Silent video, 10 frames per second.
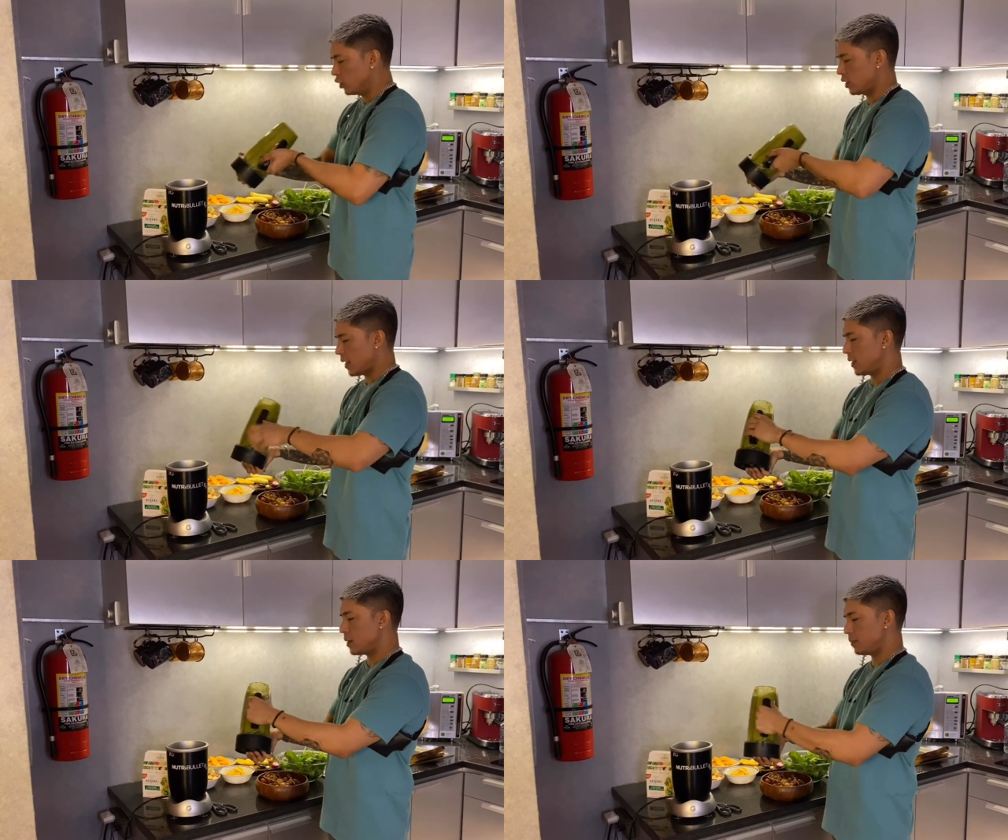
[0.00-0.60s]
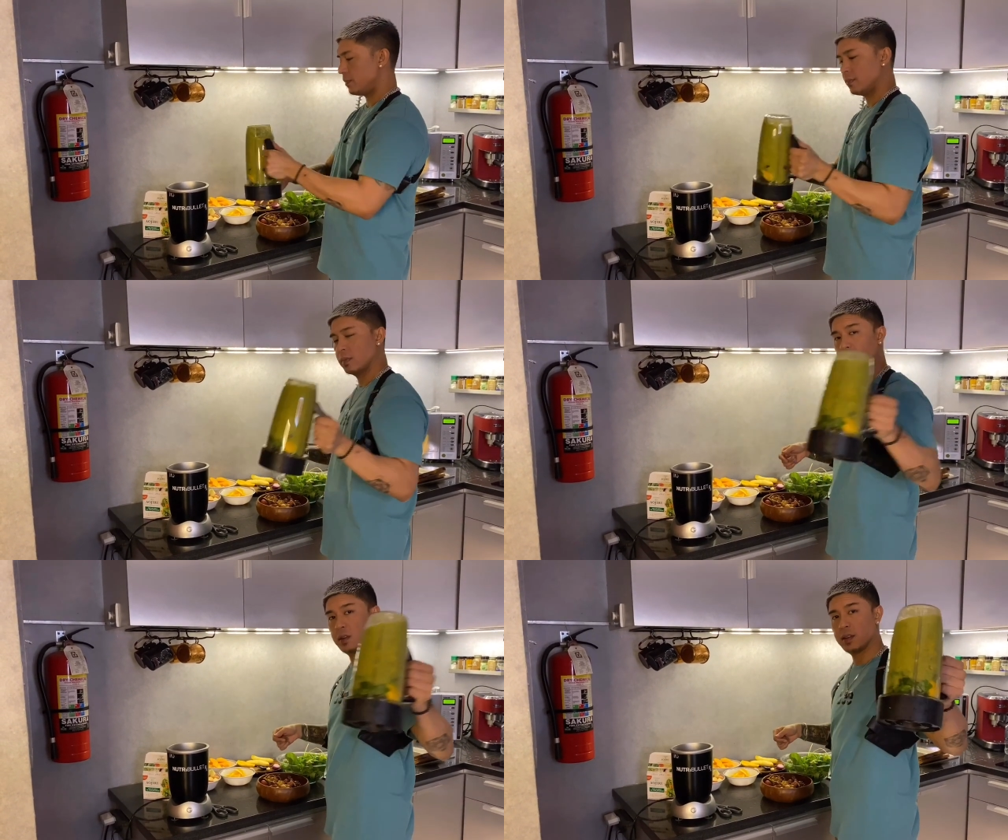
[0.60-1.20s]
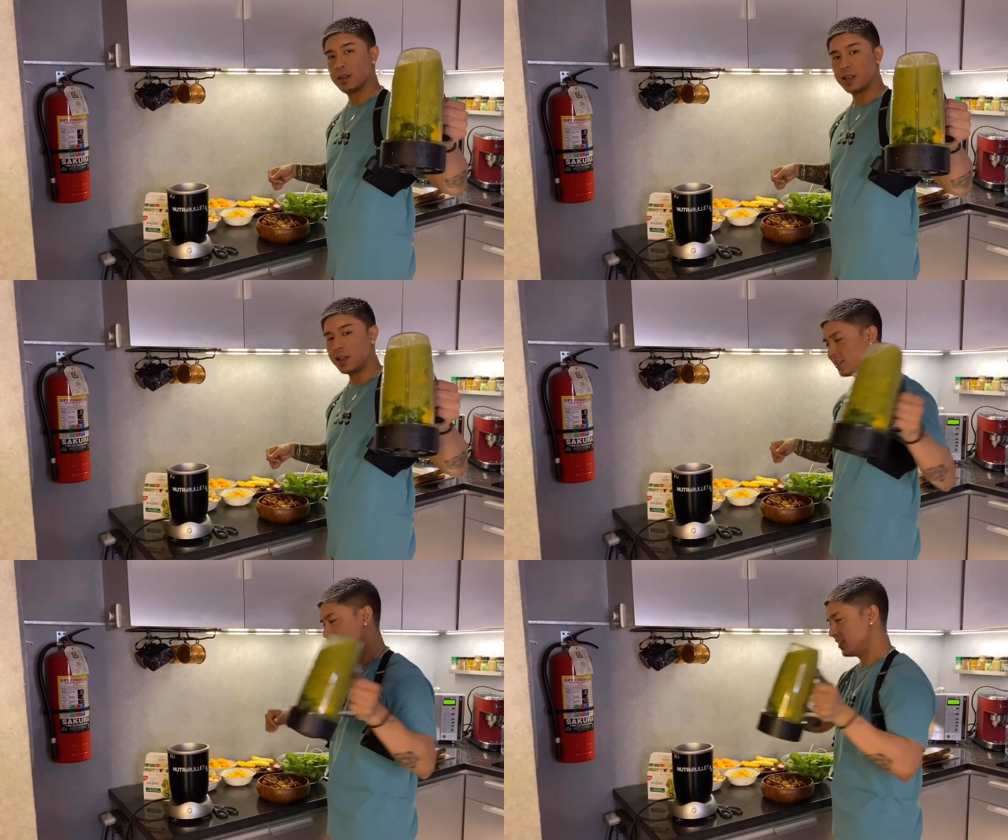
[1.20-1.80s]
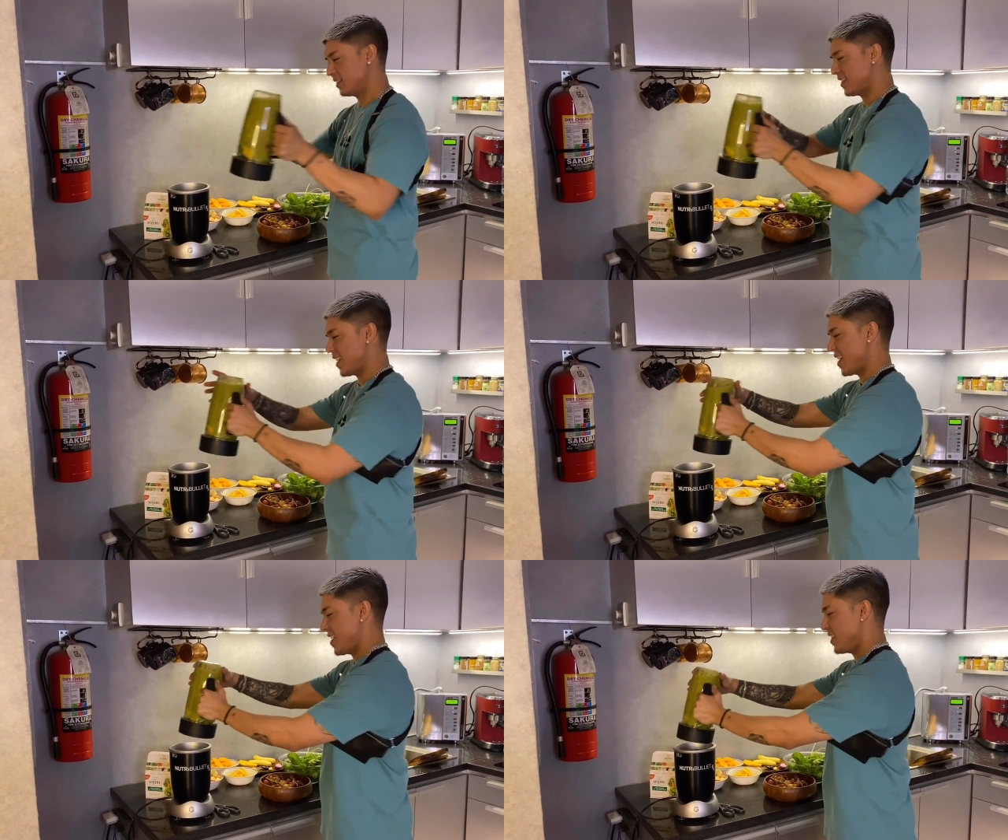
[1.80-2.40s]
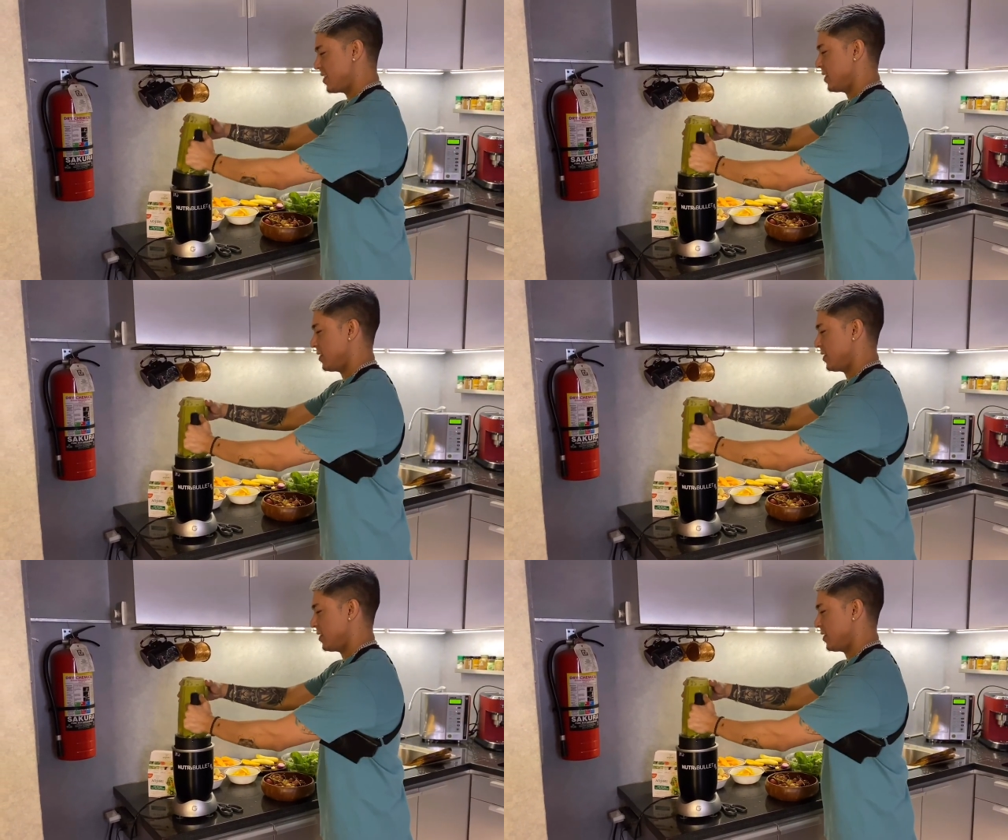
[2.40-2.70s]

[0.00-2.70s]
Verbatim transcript: Shake it up. See? And.